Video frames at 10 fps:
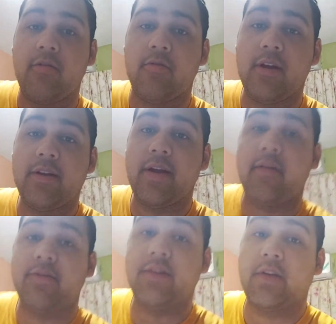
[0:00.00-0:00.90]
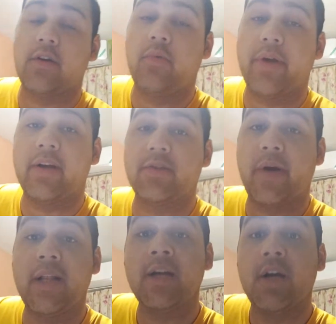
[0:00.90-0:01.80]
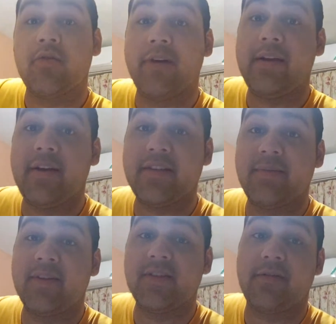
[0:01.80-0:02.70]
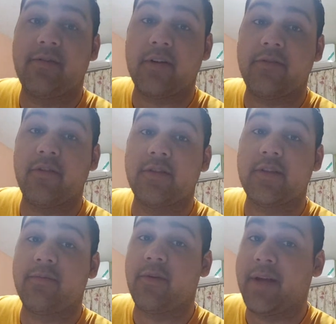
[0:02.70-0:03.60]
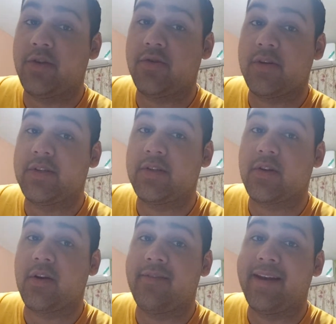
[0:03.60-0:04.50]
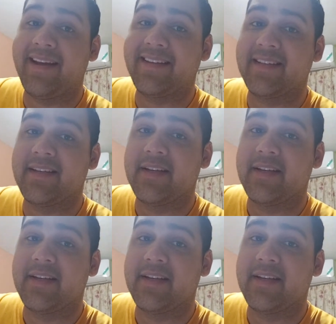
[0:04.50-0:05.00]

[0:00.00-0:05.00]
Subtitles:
Rolanda Aarons is a good winger as well. Rolanda has been suffering from injuries of late,